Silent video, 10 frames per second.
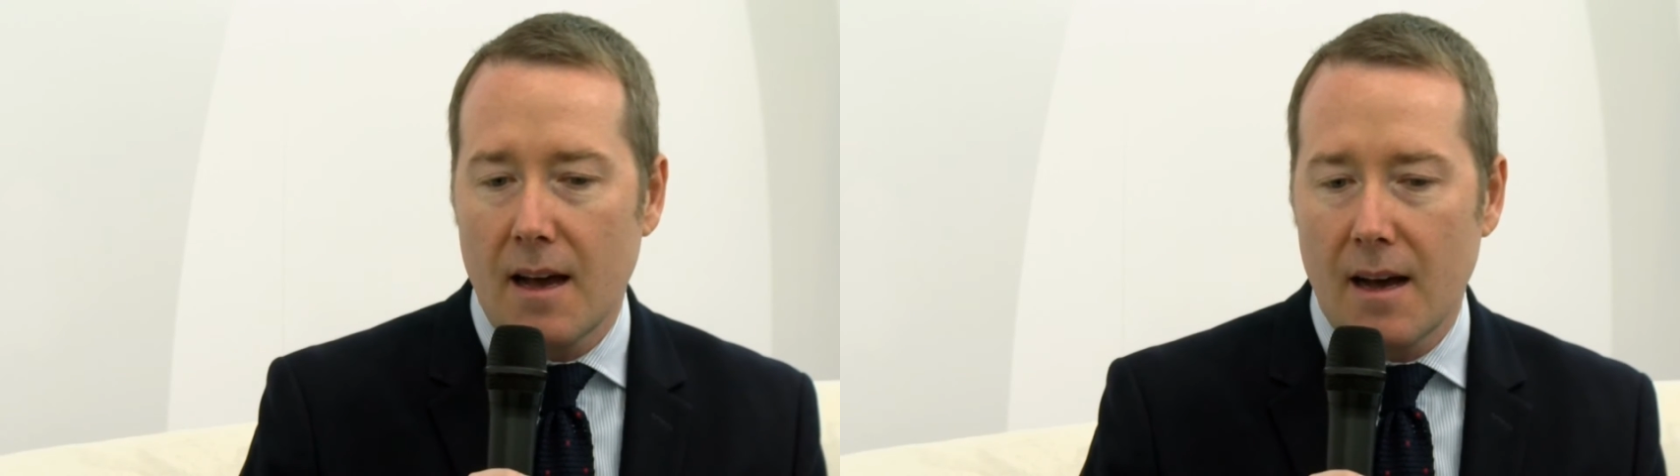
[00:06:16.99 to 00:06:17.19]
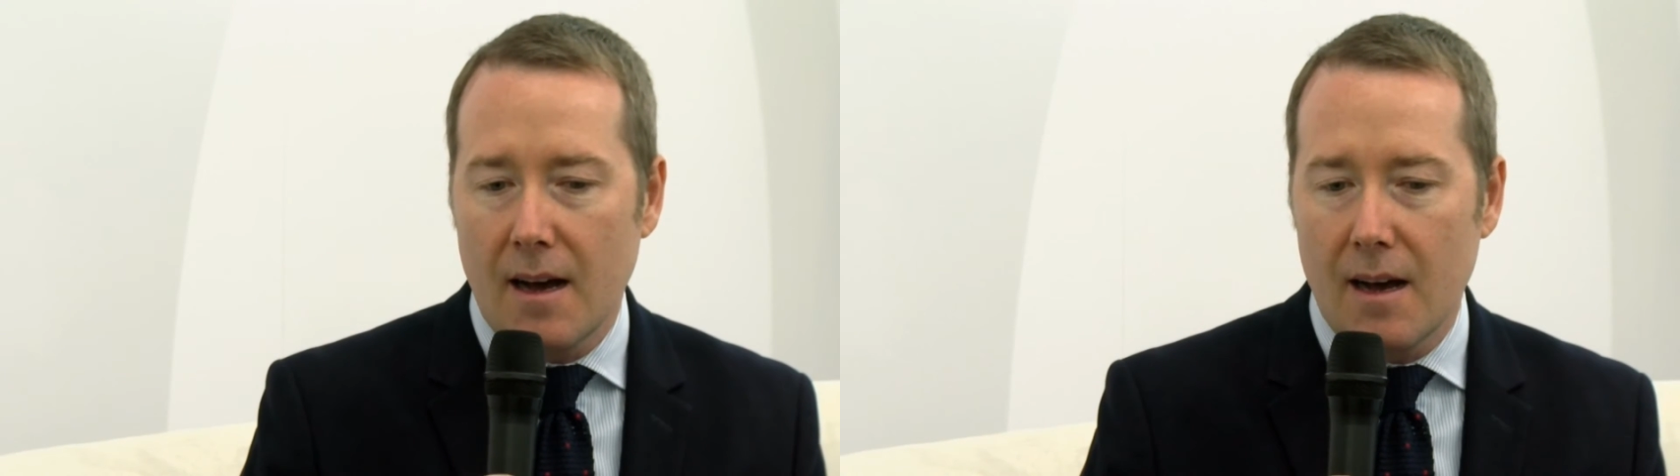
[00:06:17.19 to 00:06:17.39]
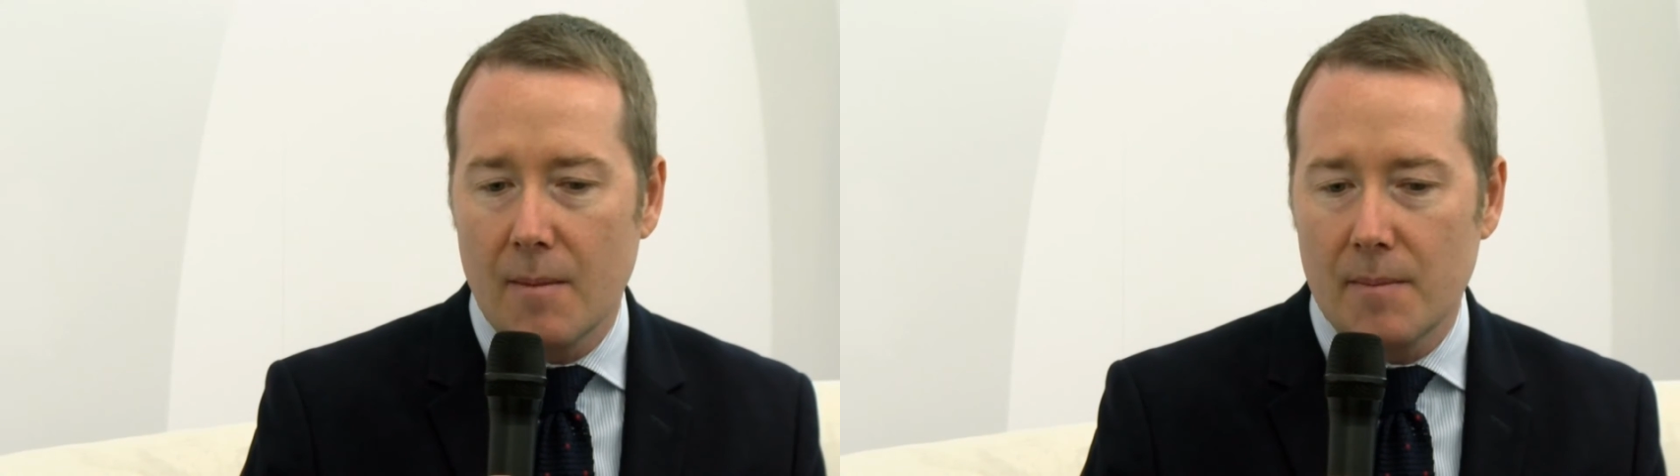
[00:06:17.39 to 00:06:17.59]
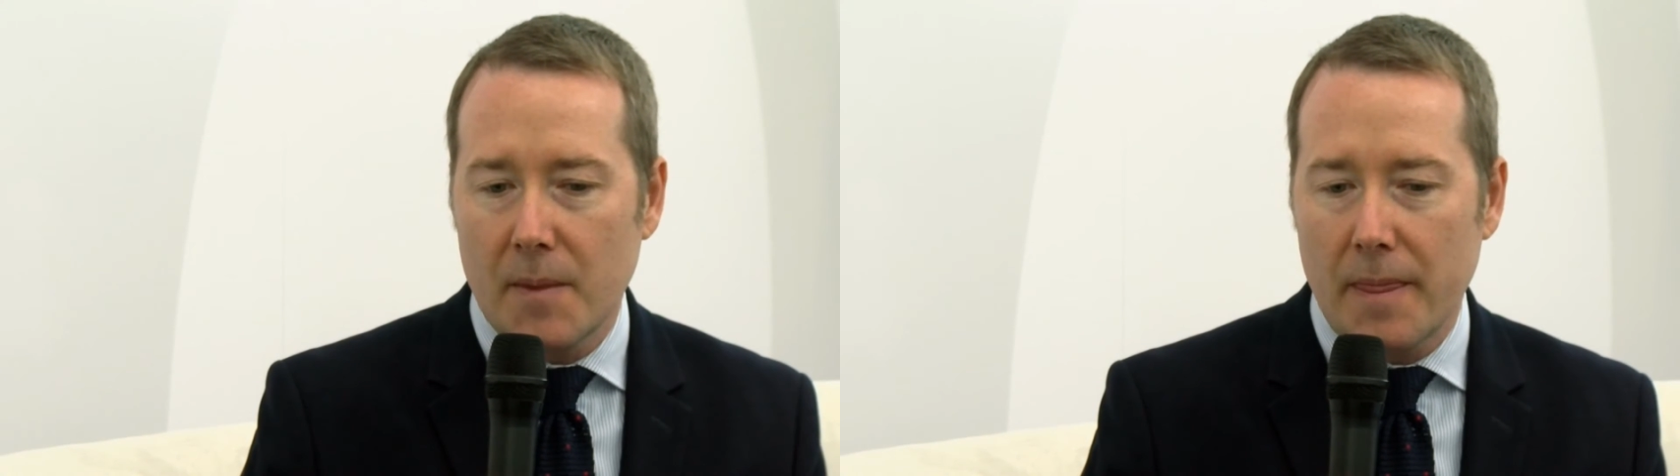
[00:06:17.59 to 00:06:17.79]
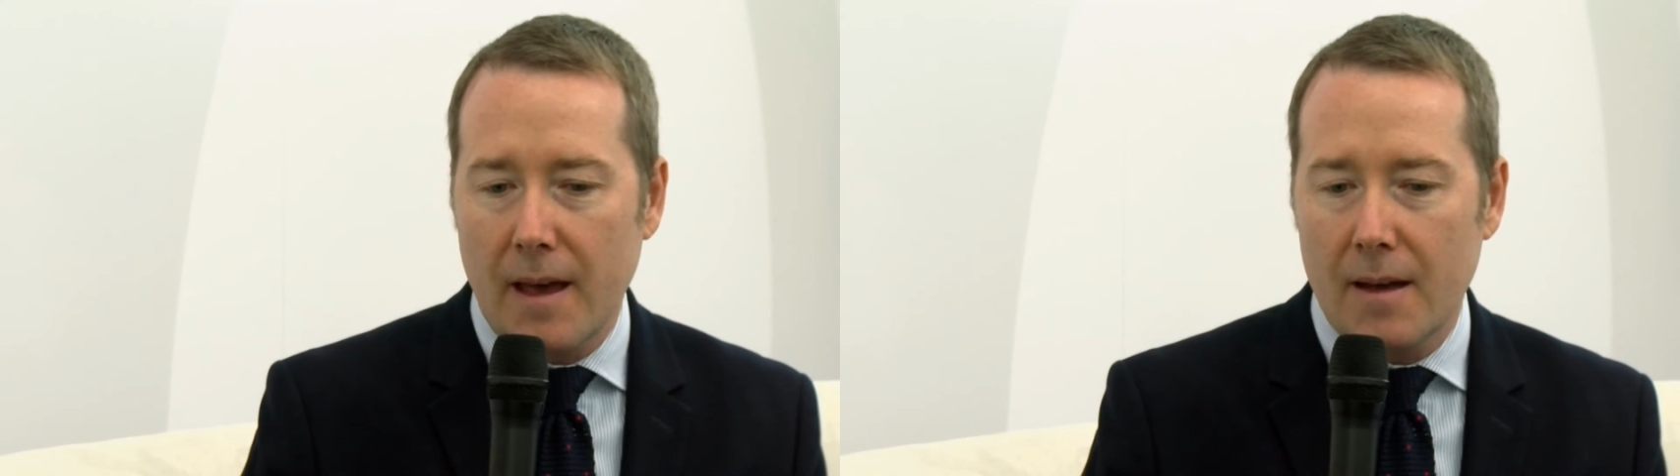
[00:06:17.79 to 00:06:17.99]

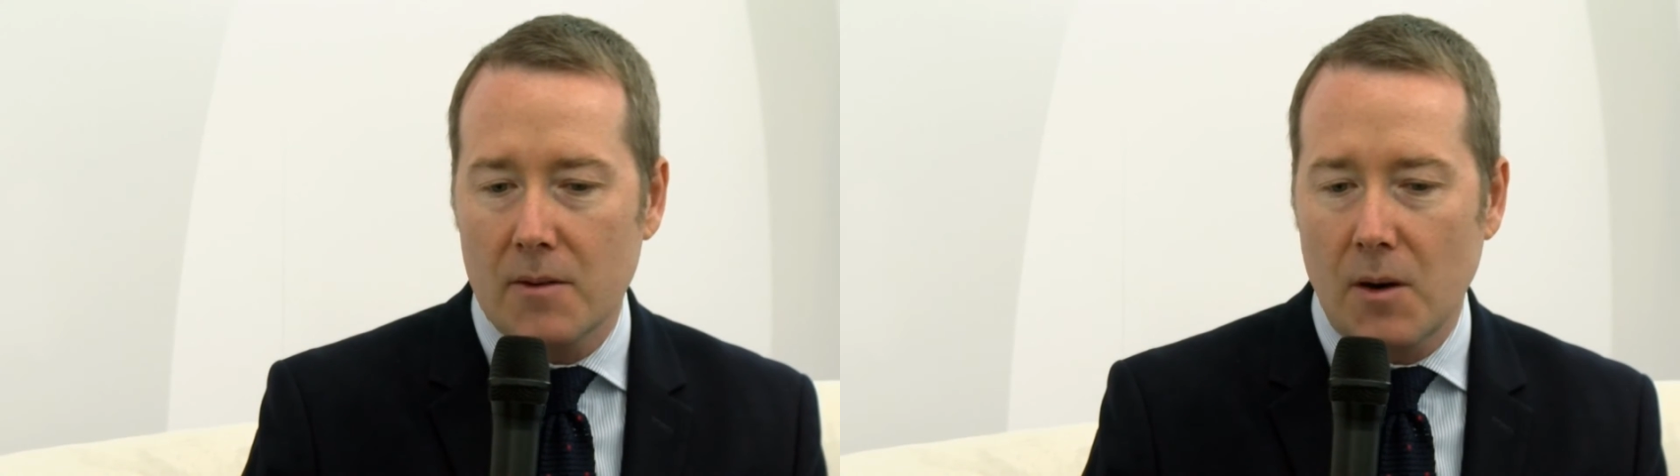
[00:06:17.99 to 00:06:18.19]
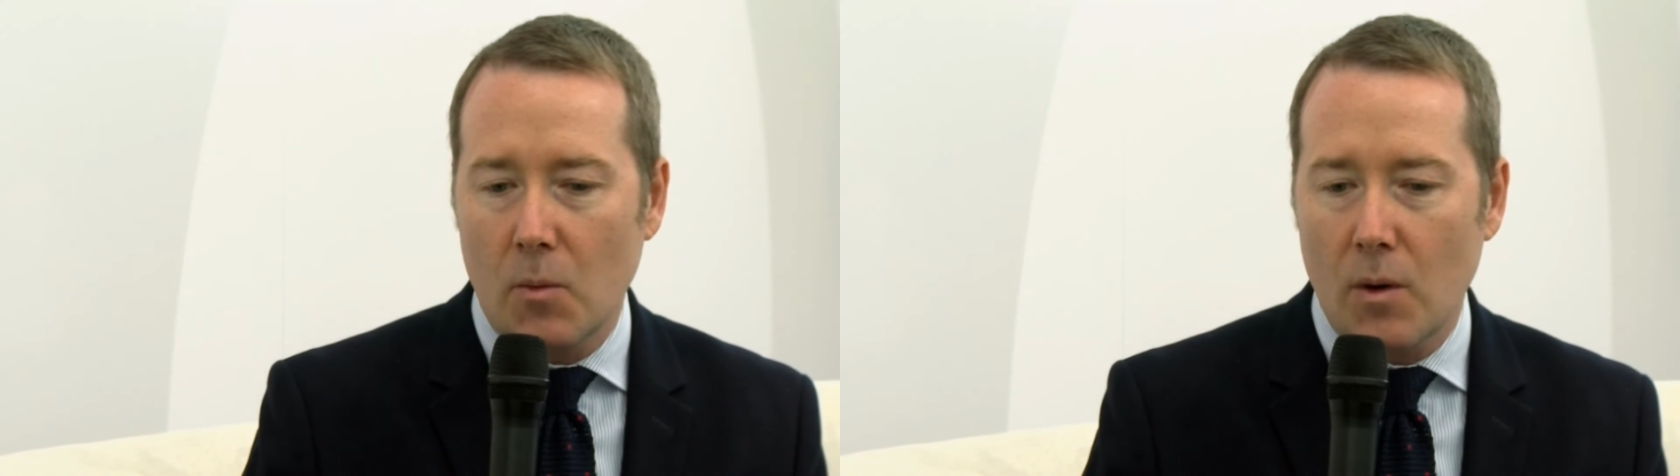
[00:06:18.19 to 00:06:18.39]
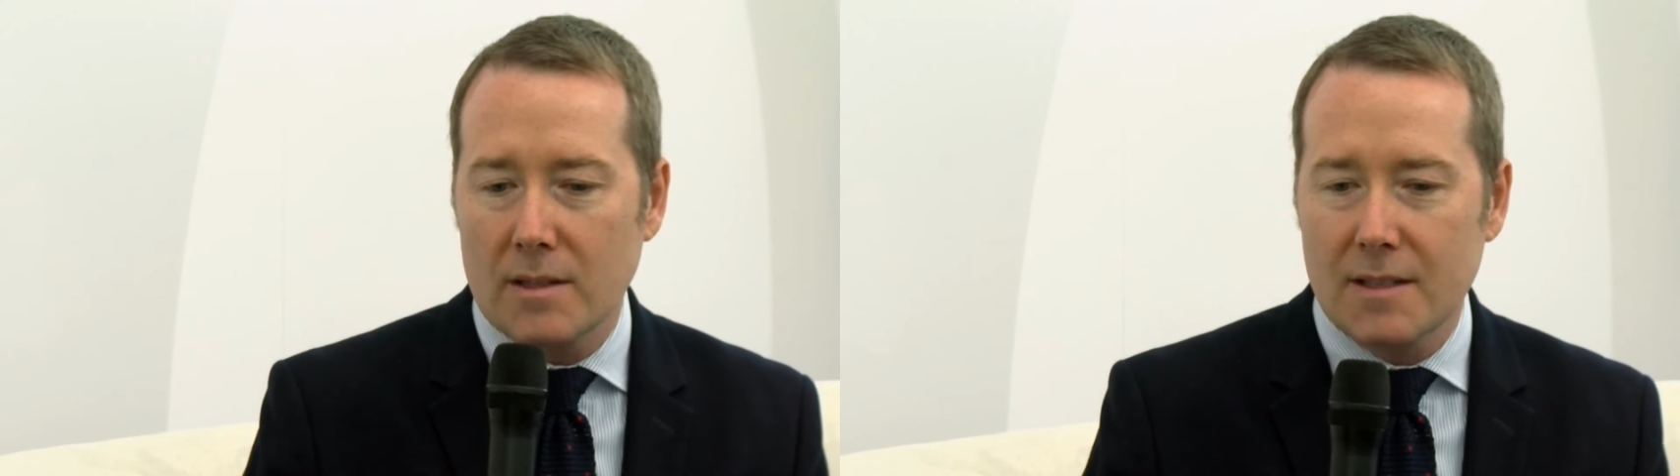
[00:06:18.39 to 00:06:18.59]
that one